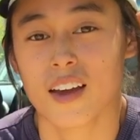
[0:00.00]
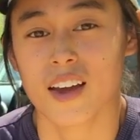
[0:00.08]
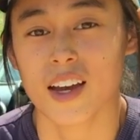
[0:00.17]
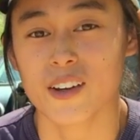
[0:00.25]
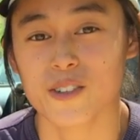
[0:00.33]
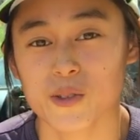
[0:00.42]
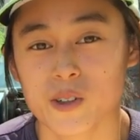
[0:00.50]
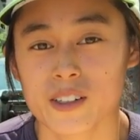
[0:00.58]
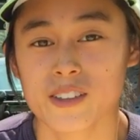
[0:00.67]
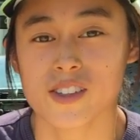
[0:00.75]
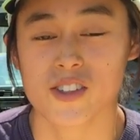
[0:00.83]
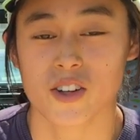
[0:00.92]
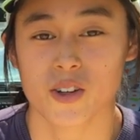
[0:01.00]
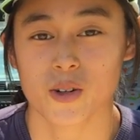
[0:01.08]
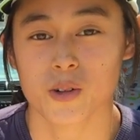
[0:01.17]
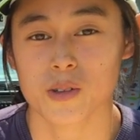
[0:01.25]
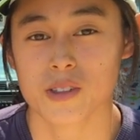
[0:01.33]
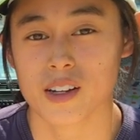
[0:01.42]
Hey everyone,
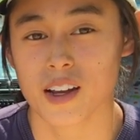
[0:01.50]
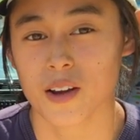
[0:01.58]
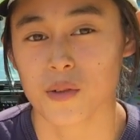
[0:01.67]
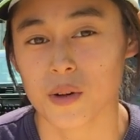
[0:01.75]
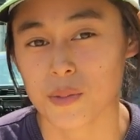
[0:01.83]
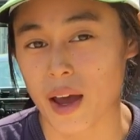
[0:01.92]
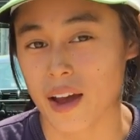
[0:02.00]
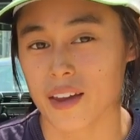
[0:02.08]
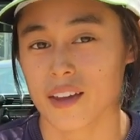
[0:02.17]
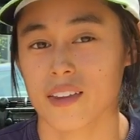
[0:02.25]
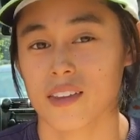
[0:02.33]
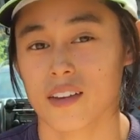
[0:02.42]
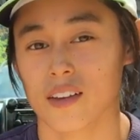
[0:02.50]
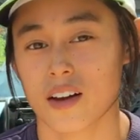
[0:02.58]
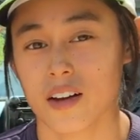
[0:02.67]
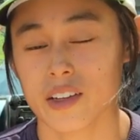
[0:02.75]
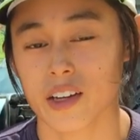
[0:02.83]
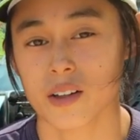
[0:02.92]
so today we're back in the
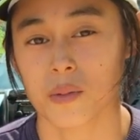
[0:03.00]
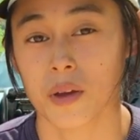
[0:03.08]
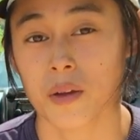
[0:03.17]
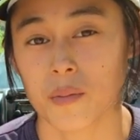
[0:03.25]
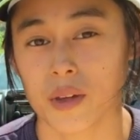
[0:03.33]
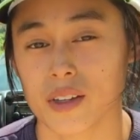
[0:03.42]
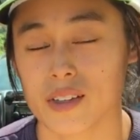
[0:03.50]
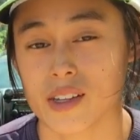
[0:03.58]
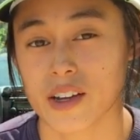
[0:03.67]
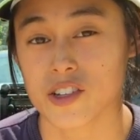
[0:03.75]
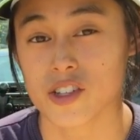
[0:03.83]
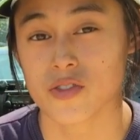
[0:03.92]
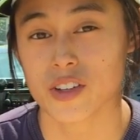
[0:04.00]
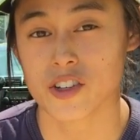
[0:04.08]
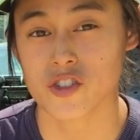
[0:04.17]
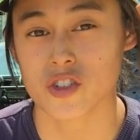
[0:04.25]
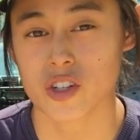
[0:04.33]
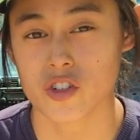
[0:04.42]
Honda Element because I just
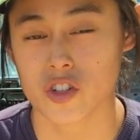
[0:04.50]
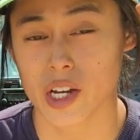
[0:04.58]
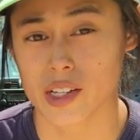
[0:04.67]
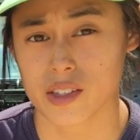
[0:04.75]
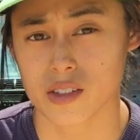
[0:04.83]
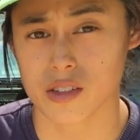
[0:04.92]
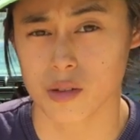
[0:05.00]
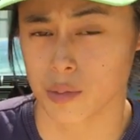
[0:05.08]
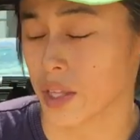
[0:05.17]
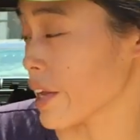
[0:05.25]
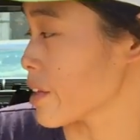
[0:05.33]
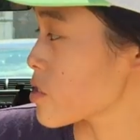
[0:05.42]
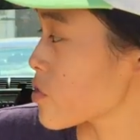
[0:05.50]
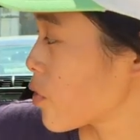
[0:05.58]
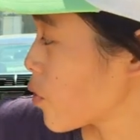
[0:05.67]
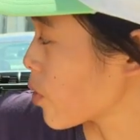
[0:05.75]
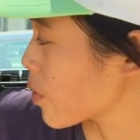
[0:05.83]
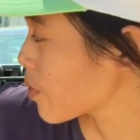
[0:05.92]
finished digitizing some plans
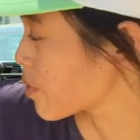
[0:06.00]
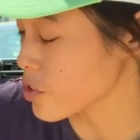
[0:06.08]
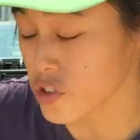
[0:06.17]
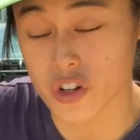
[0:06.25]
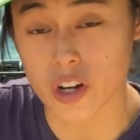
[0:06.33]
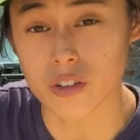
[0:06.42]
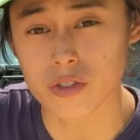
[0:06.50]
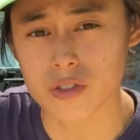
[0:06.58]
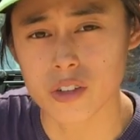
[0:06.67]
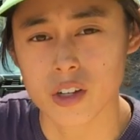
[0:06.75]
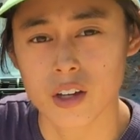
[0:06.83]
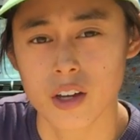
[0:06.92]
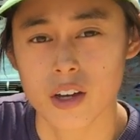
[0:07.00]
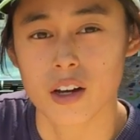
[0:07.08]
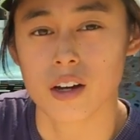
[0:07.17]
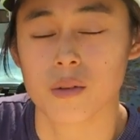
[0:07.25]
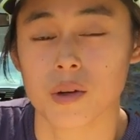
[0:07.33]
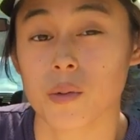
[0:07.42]
for this shelf.
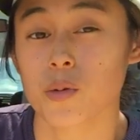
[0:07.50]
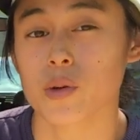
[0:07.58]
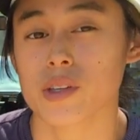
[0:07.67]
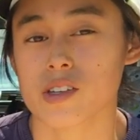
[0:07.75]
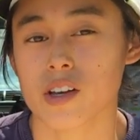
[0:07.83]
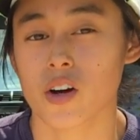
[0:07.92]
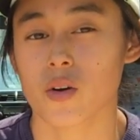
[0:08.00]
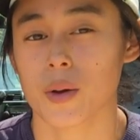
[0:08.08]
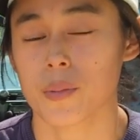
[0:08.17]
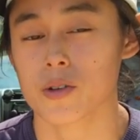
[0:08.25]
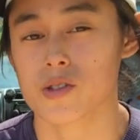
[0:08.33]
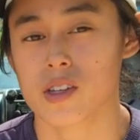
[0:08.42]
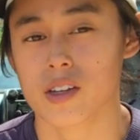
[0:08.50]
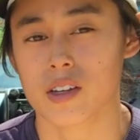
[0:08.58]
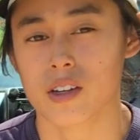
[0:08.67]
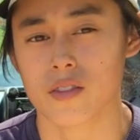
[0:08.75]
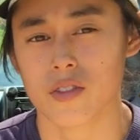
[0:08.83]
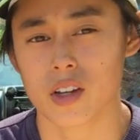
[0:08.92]
Um, a couple weeks ago I
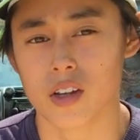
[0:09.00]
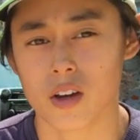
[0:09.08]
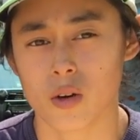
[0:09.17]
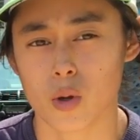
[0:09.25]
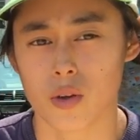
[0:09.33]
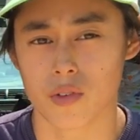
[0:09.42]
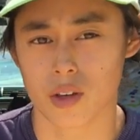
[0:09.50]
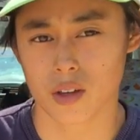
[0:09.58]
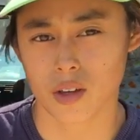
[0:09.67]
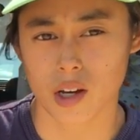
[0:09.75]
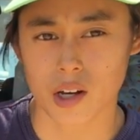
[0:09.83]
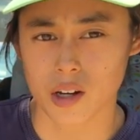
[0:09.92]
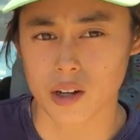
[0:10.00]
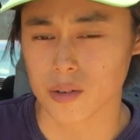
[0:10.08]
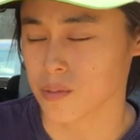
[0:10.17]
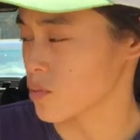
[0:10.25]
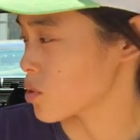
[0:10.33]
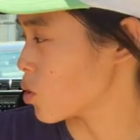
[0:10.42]
posted a video giving a
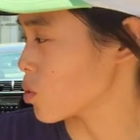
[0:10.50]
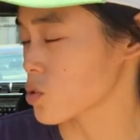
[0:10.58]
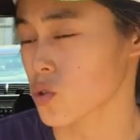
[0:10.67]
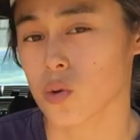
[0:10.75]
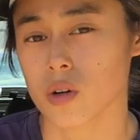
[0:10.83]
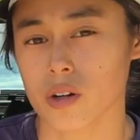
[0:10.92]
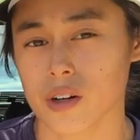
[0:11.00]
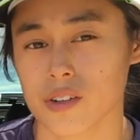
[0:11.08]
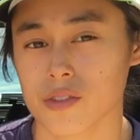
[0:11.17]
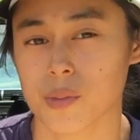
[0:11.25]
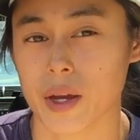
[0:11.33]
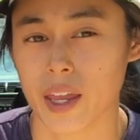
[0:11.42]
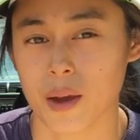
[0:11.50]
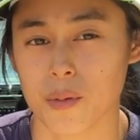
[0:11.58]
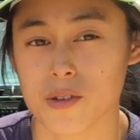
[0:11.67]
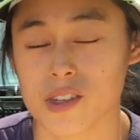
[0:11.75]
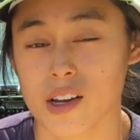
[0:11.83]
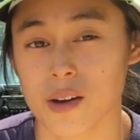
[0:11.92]
whole tour of my
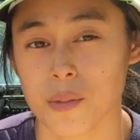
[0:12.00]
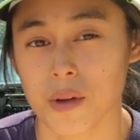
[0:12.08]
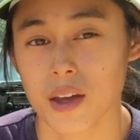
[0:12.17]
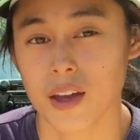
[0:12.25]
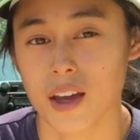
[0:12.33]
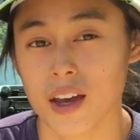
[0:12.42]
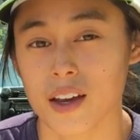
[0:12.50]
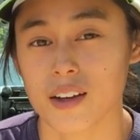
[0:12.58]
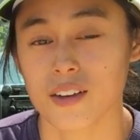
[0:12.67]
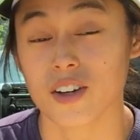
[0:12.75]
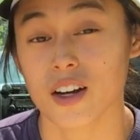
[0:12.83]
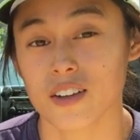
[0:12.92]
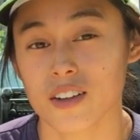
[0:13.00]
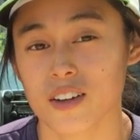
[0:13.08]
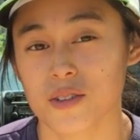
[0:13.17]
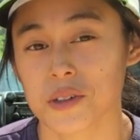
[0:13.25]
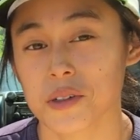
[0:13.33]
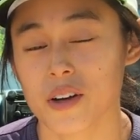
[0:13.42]
camper setup and I've gotten a lot
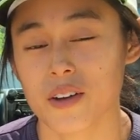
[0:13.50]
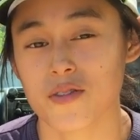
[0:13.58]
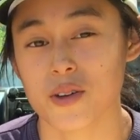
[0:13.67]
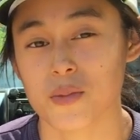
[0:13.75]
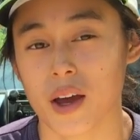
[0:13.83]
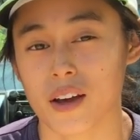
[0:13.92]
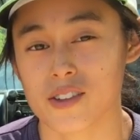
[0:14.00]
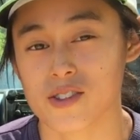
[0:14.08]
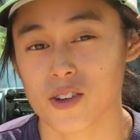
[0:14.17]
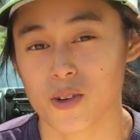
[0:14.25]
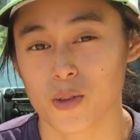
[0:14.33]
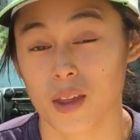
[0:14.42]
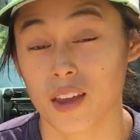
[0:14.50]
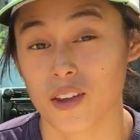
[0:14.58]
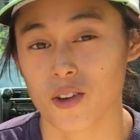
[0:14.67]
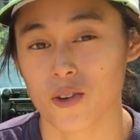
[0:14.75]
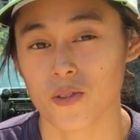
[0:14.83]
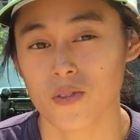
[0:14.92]
of really great feedback, so thank
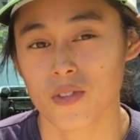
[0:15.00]
you.